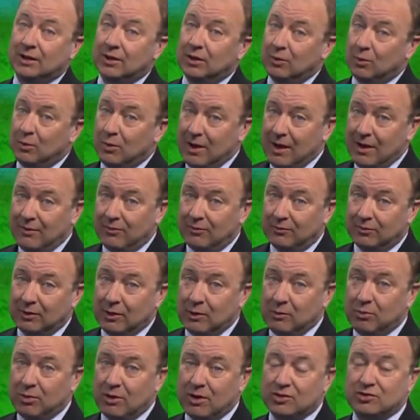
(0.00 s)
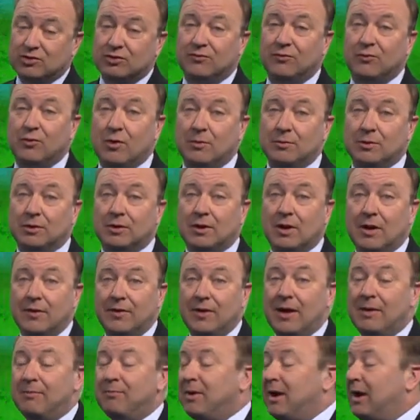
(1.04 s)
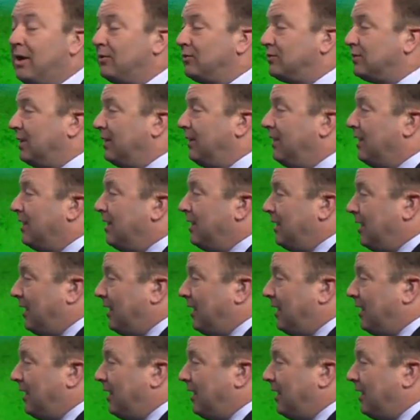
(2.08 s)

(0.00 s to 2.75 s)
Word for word: A little wave of low pressure formed along that boundary